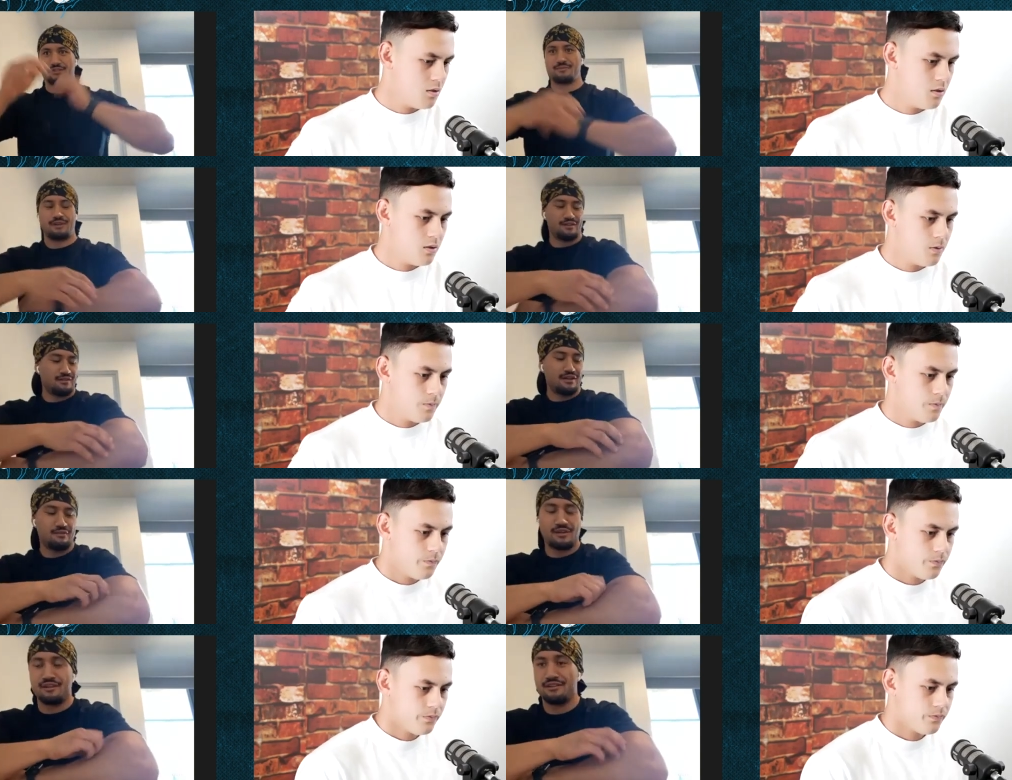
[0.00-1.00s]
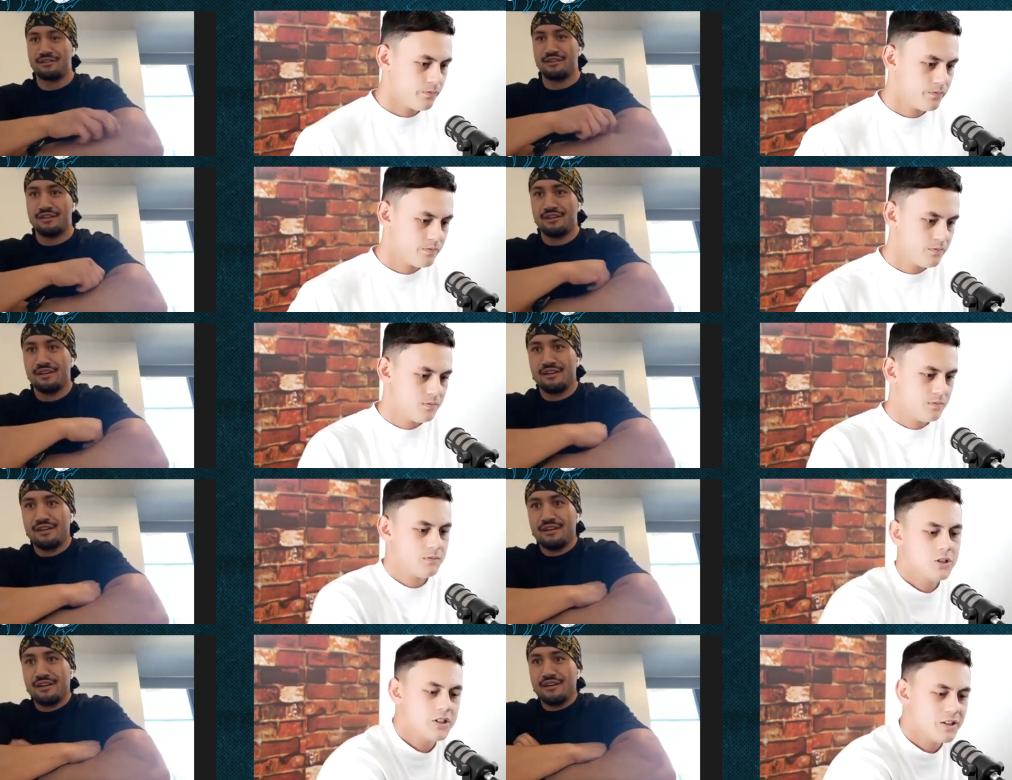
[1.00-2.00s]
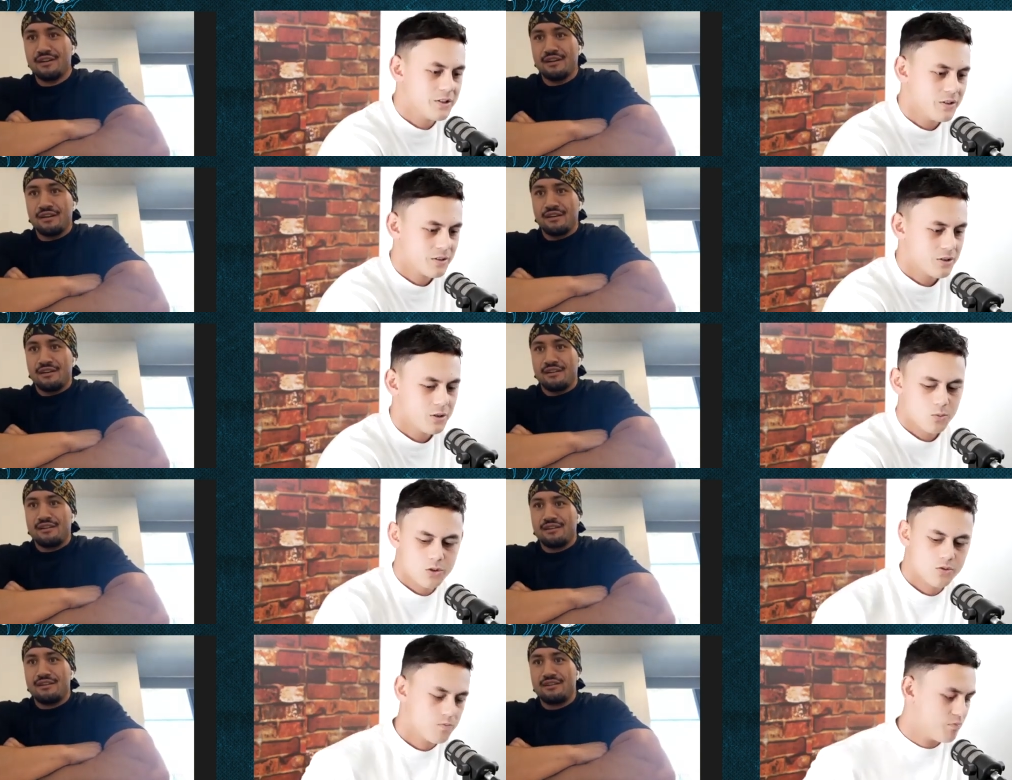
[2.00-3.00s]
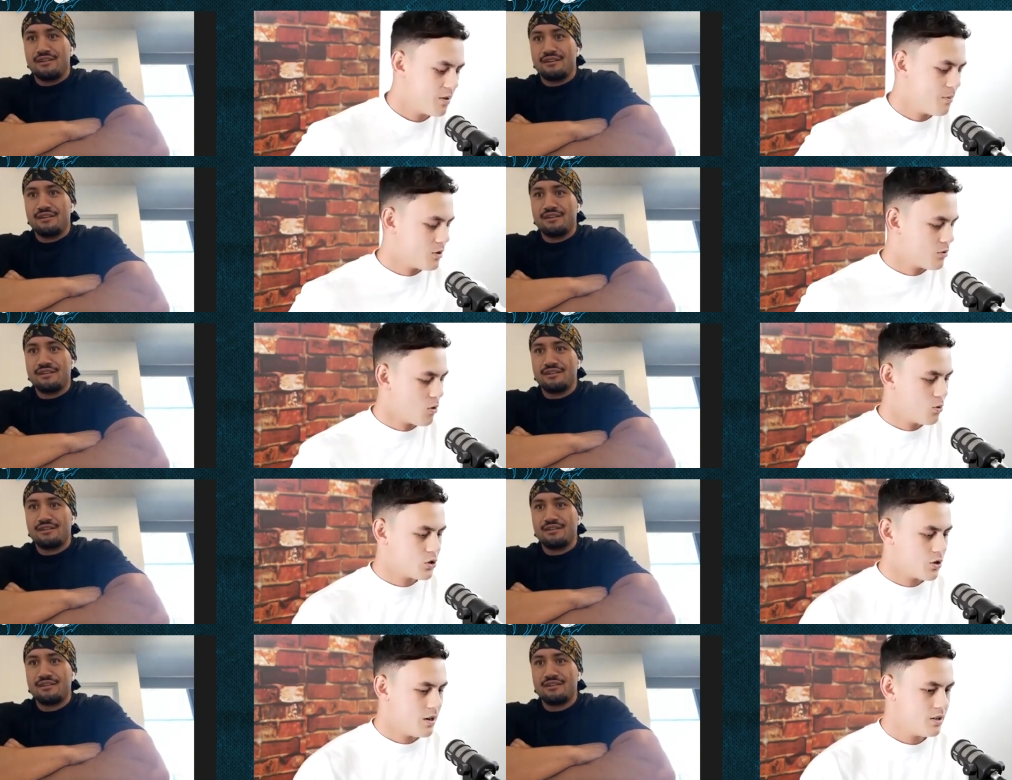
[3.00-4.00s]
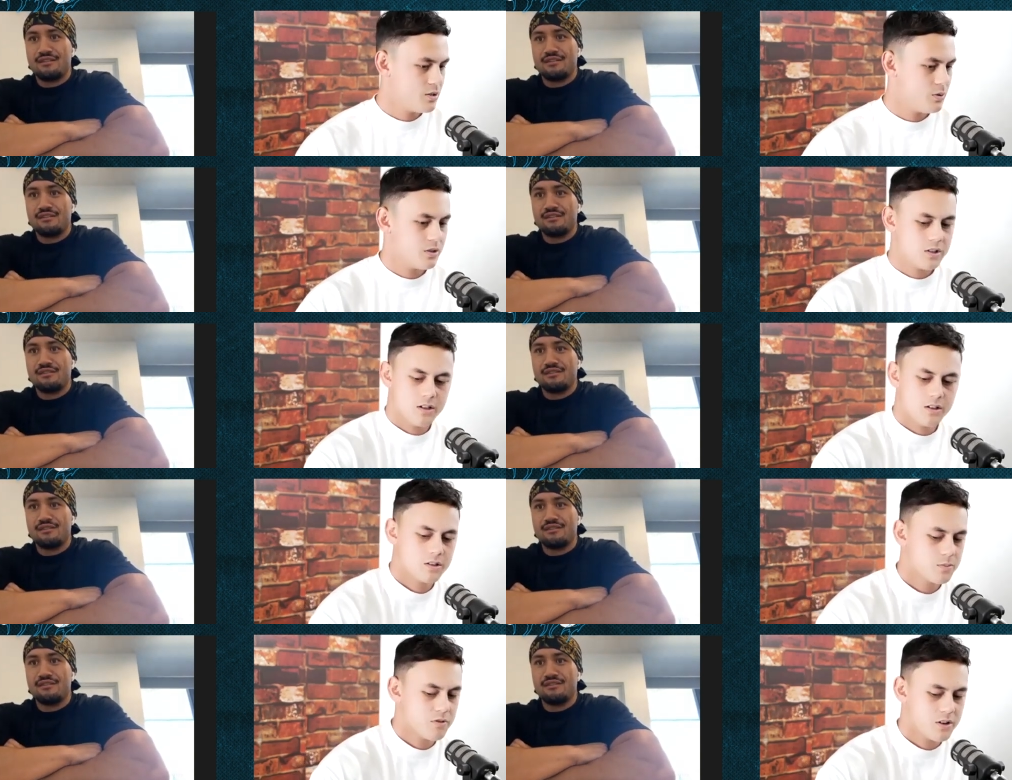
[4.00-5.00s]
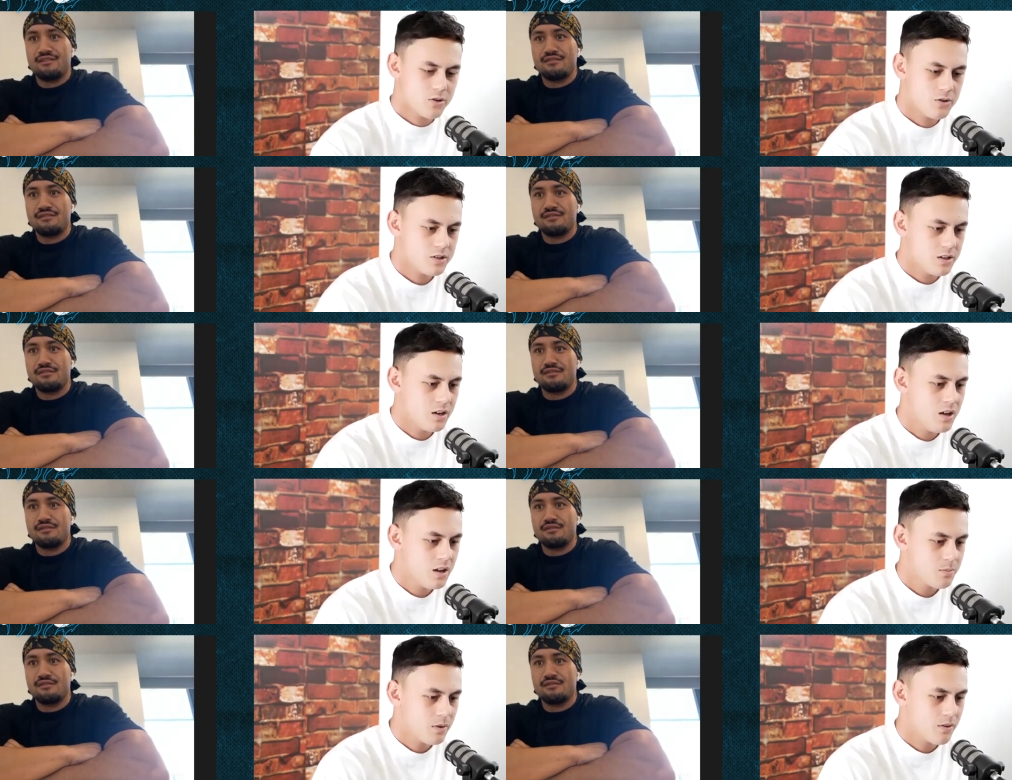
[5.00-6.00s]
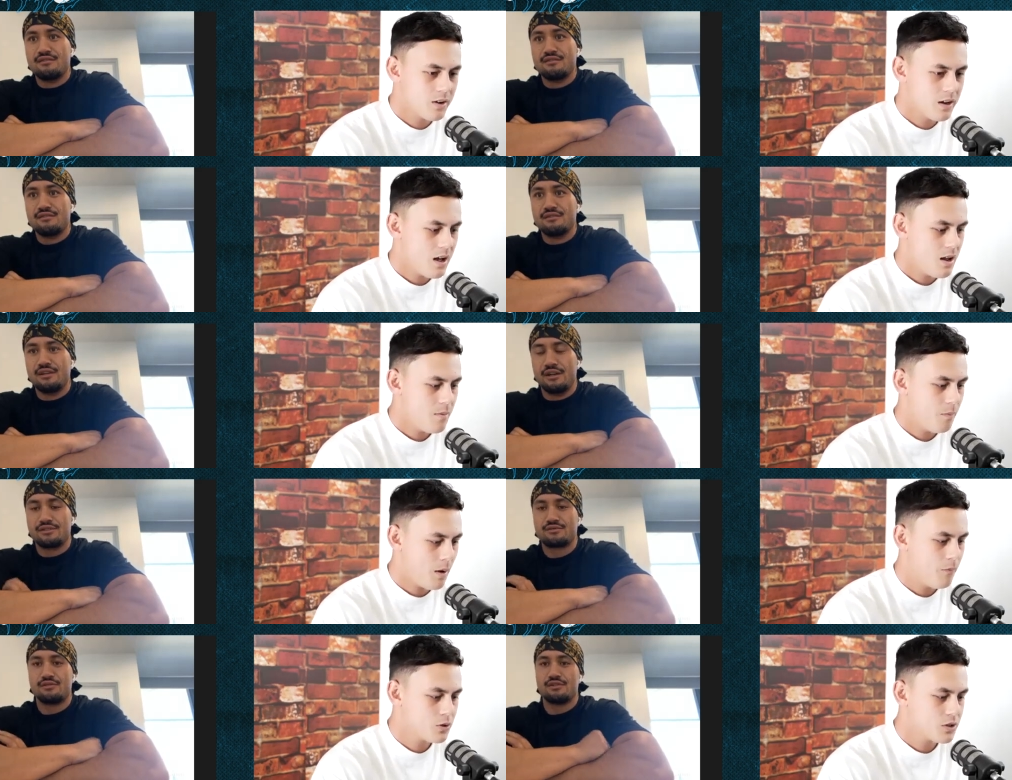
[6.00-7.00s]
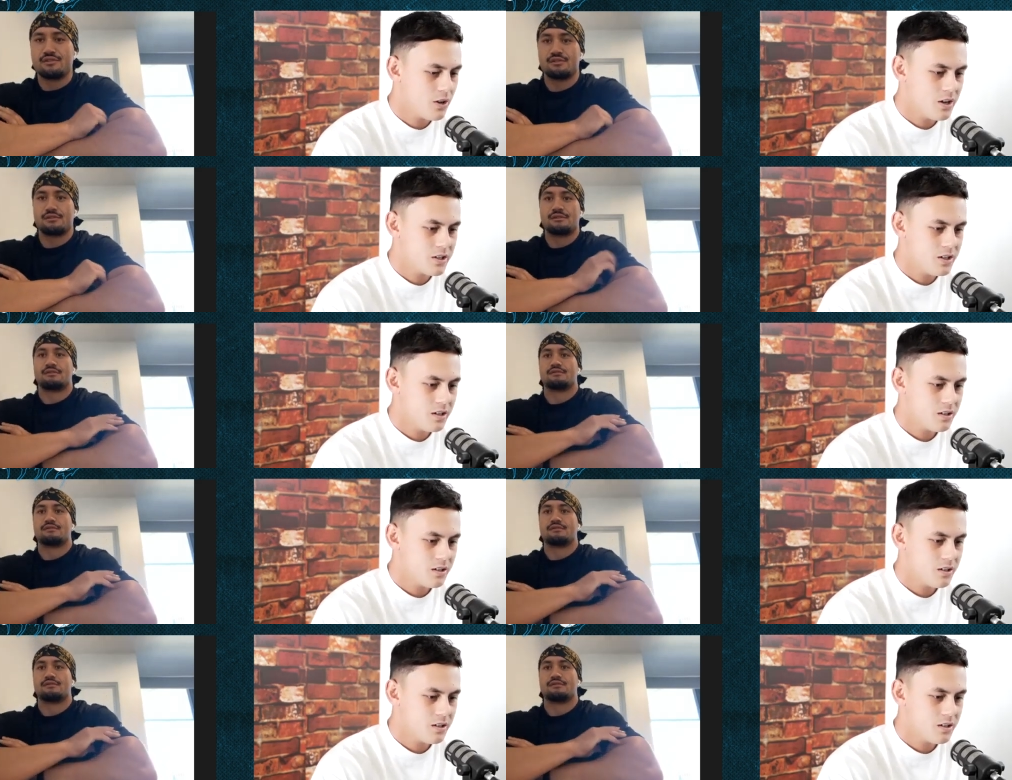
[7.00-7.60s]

Speaker 1: man, how you been? Good, G. Good, good. We'll just pretty much roll straight into it, G. It's pretty cruisy. Bit of a yarn. Yeah, Pump for tonight, G.